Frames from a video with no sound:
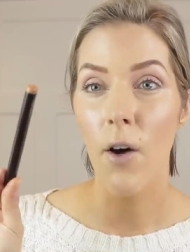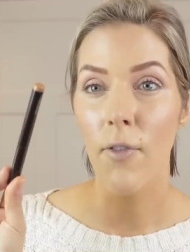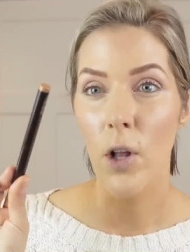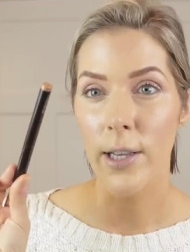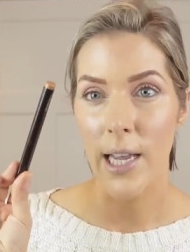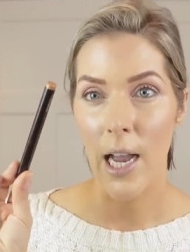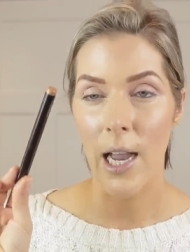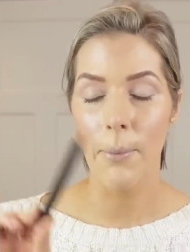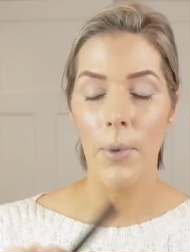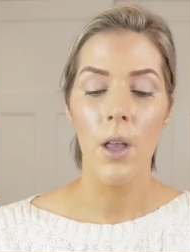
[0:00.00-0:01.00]
of all
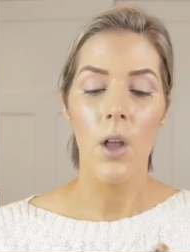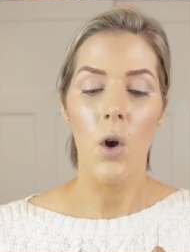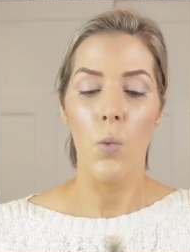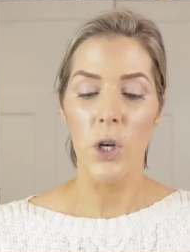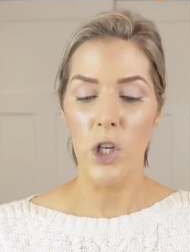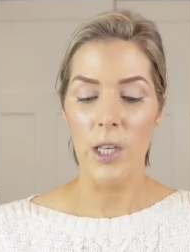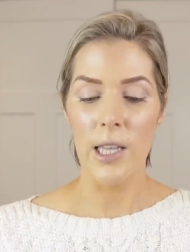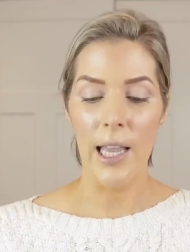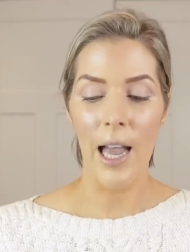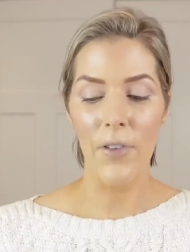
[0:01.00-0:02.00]
time, which is
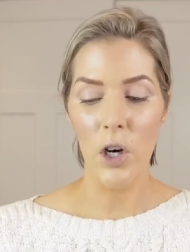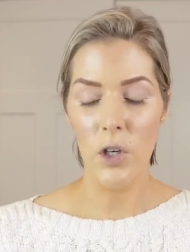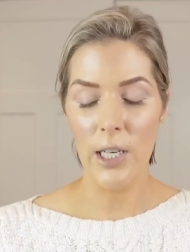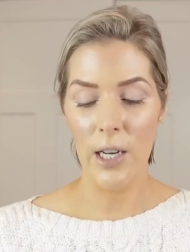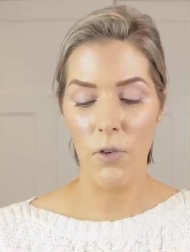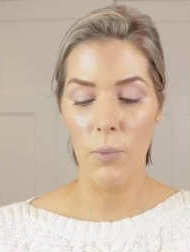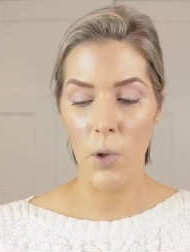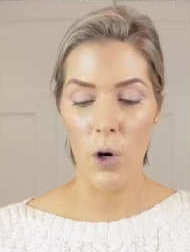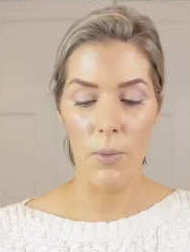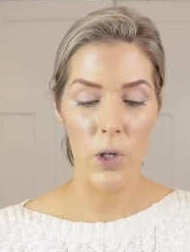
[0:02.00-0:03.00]
the Caviar Stick from
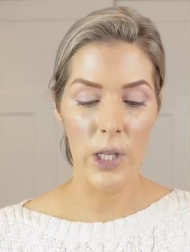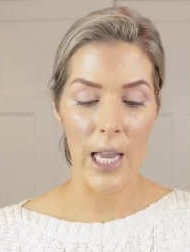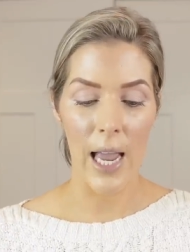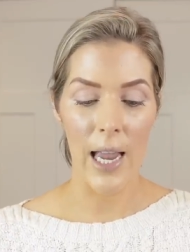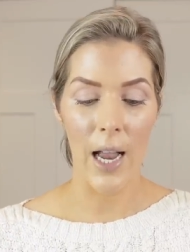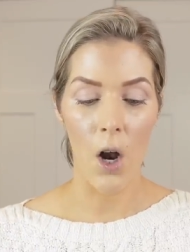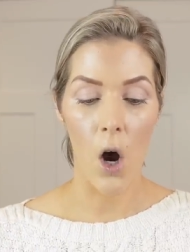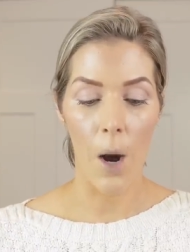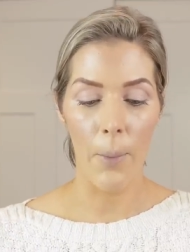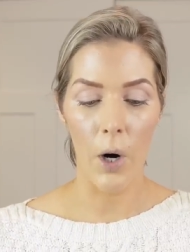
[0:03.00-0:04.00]
Laura Mercier in
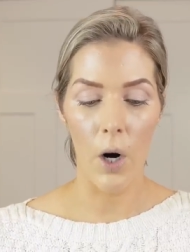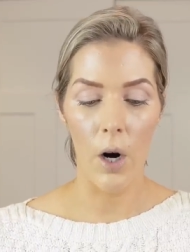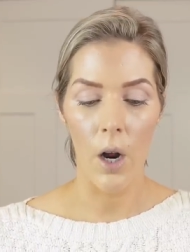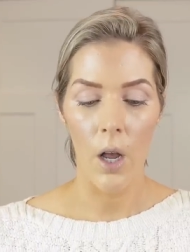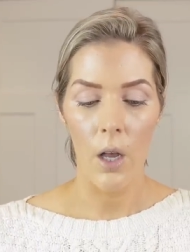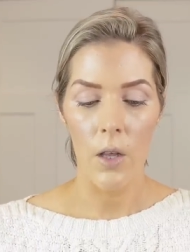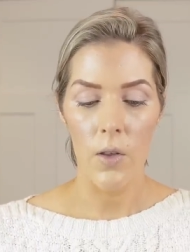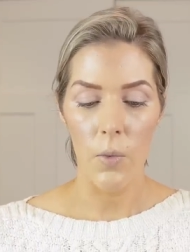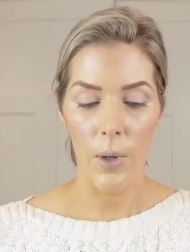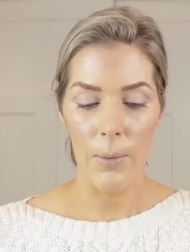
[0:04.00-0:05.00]
copper.
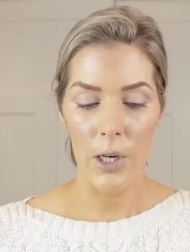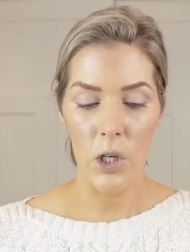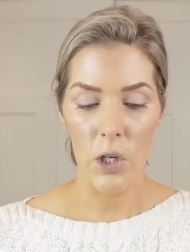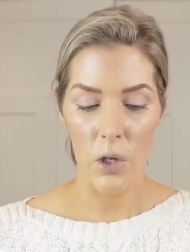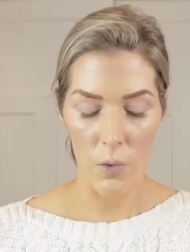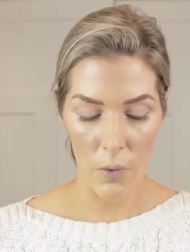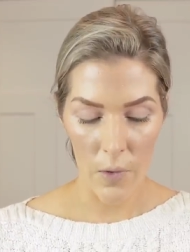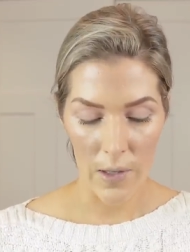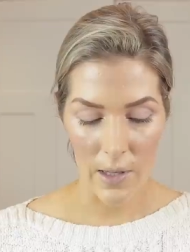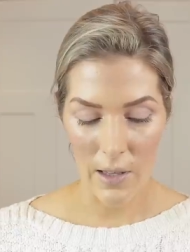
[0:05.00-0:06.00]
So what I'm going to do,
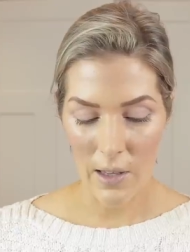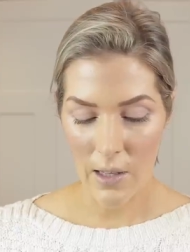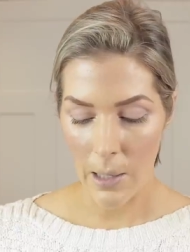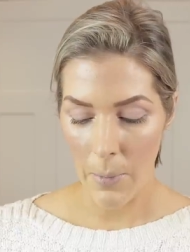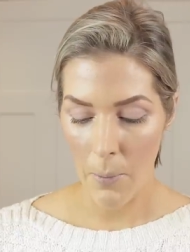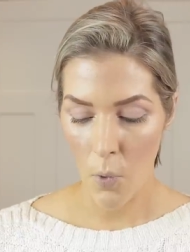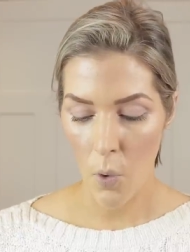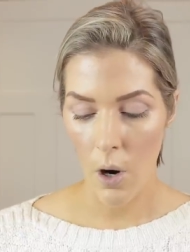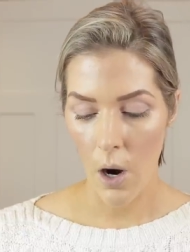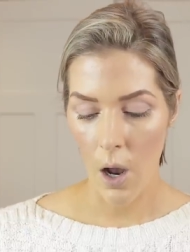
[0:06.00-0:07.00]
since this is going to be
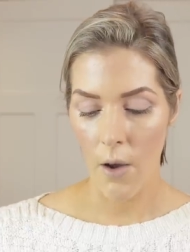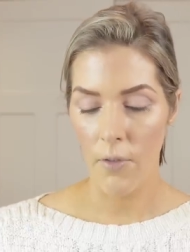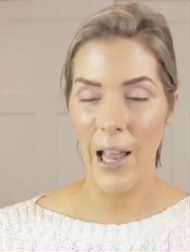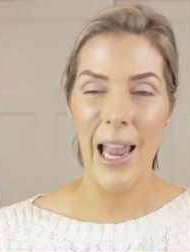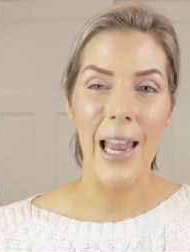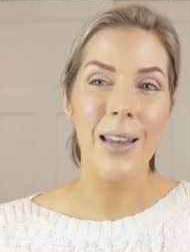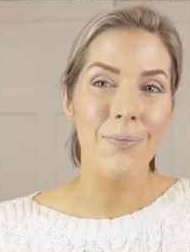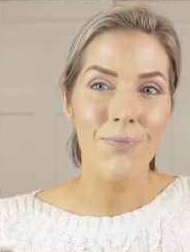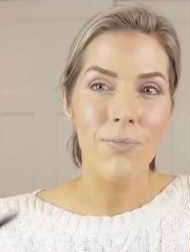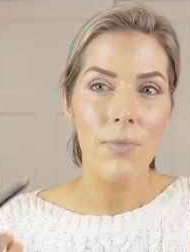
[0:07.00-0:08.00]
more of
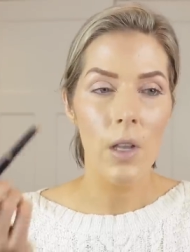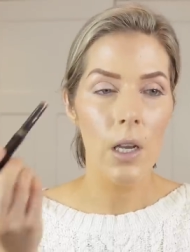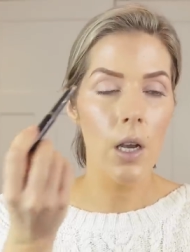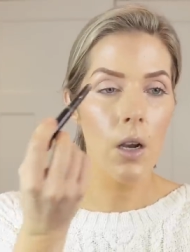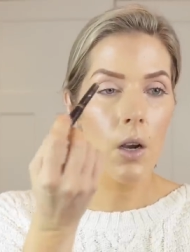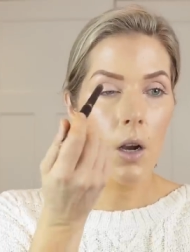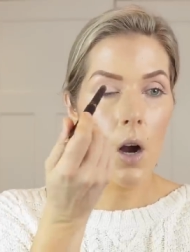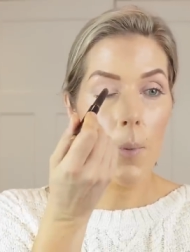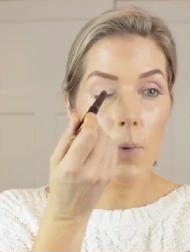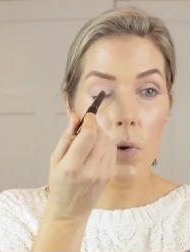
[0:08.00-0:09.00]
a
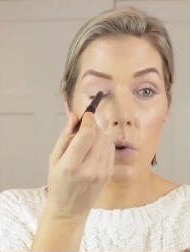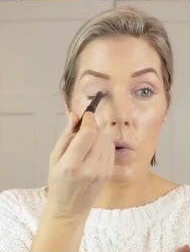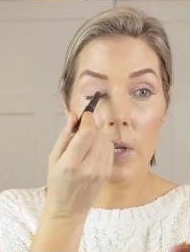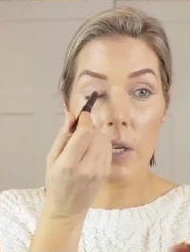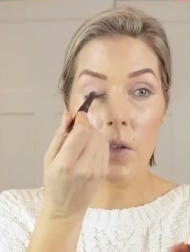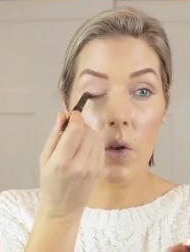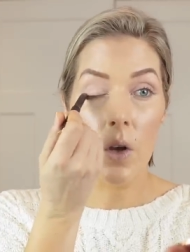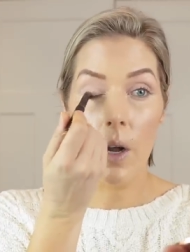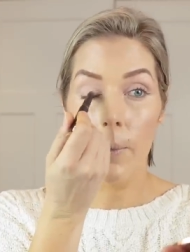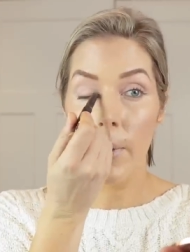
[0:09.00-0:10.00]
copper solstice
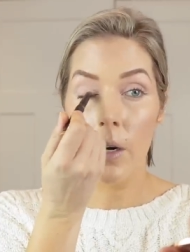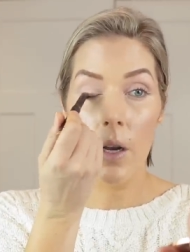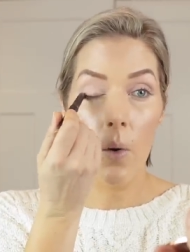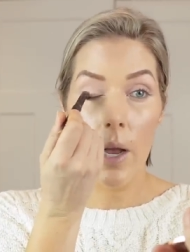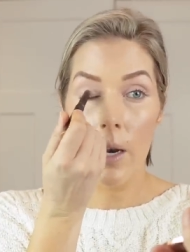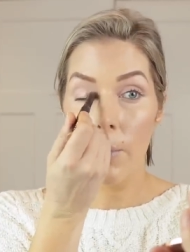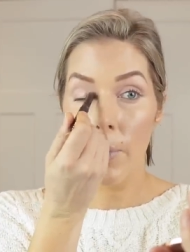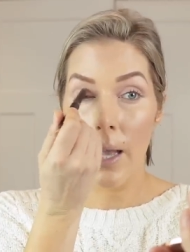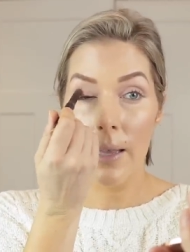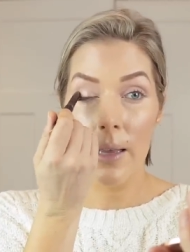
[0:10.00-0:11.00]
look, I'm going to go ahead and
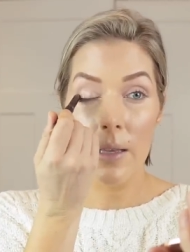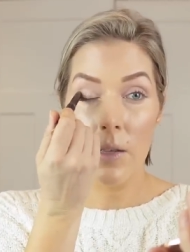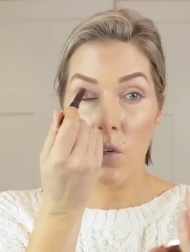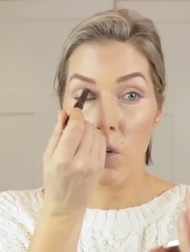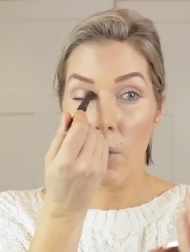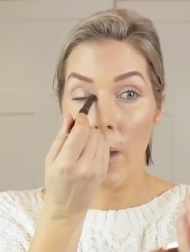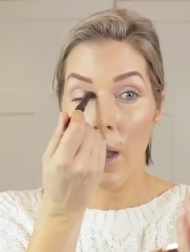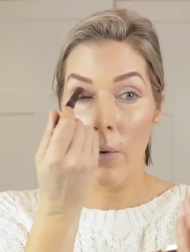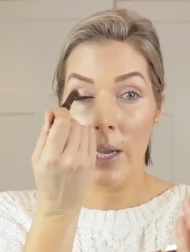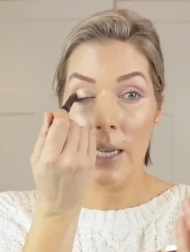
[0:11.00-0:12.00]
apply this and show you
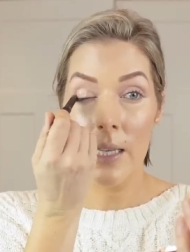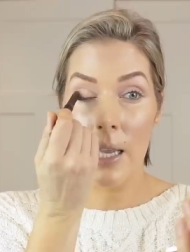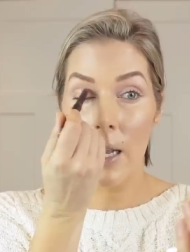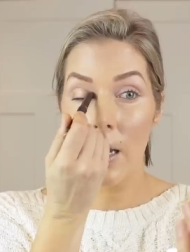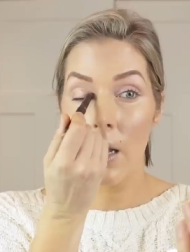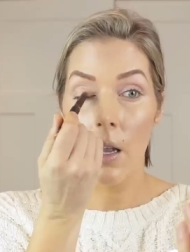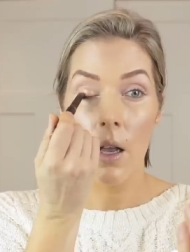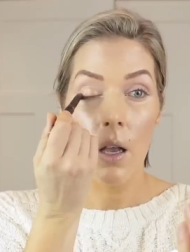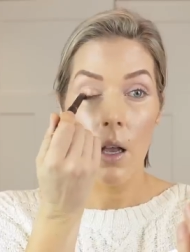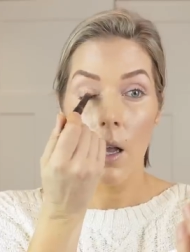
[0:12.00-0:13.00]
how easy
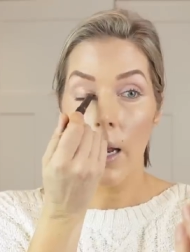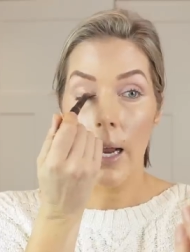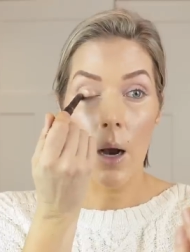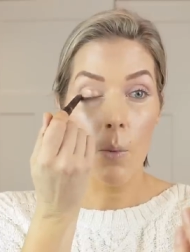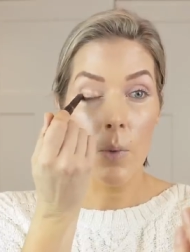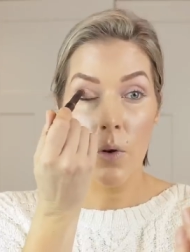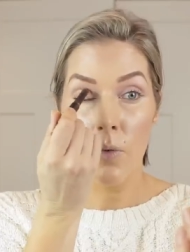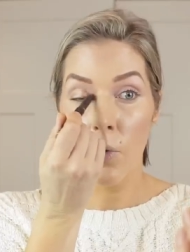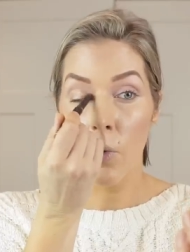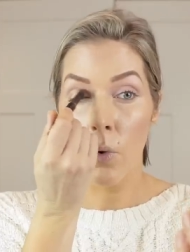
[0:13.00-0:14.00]
and how
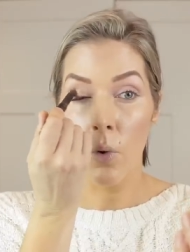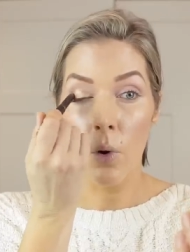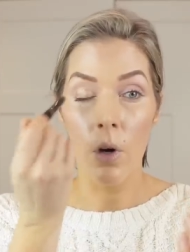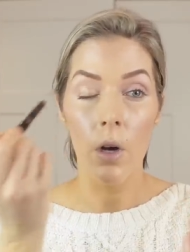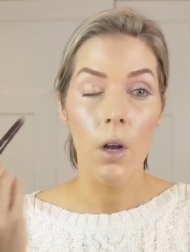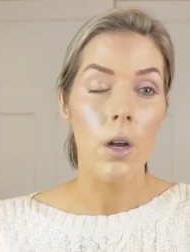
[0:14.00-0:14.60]
beautiful